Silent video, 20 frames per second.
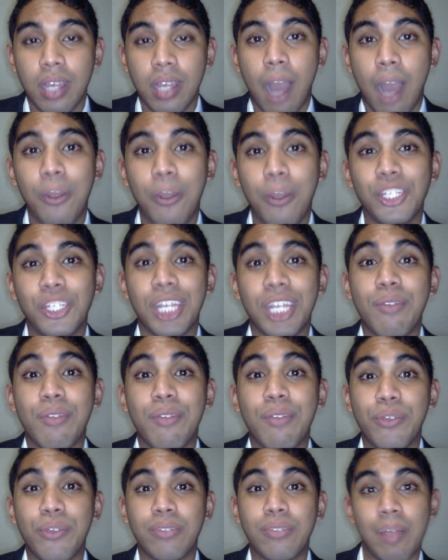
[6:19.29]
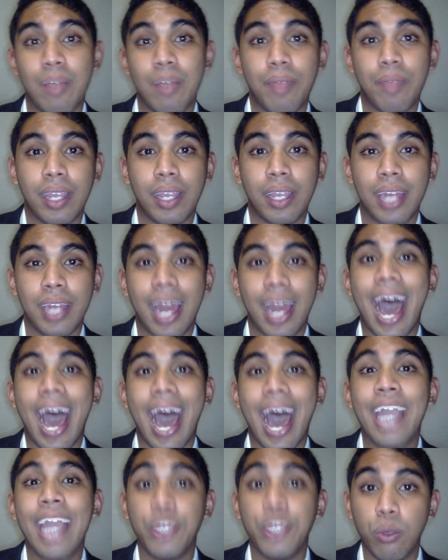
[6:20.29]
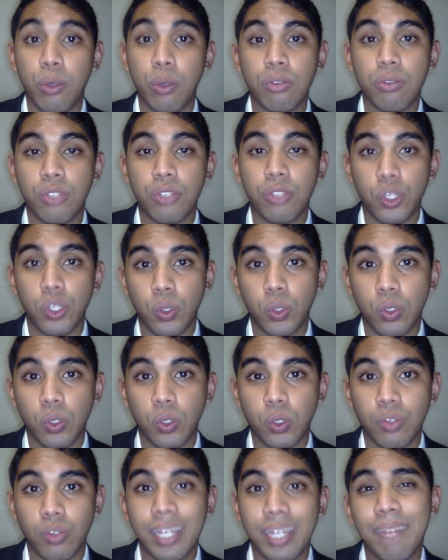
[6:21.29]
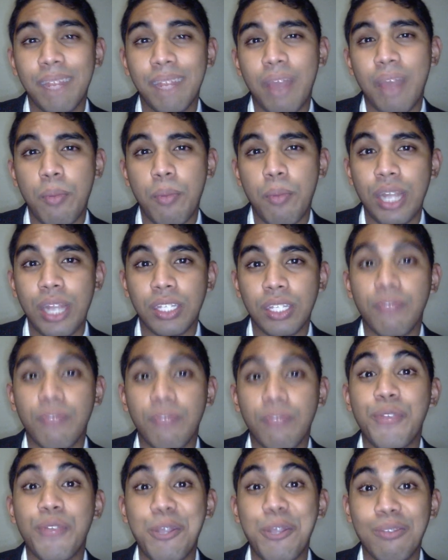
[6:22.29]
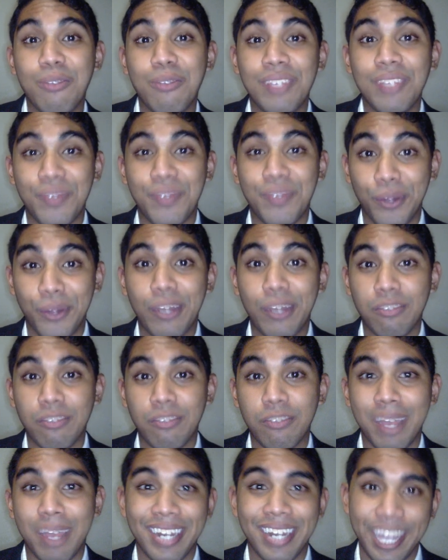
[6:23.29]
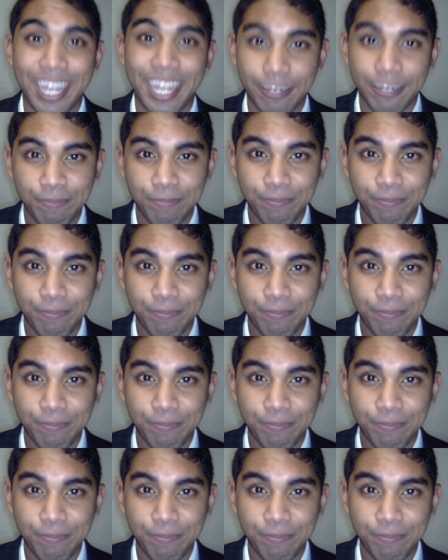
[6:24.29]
I want to share with you something that I use to set a vibrational frequency for the rest of my day.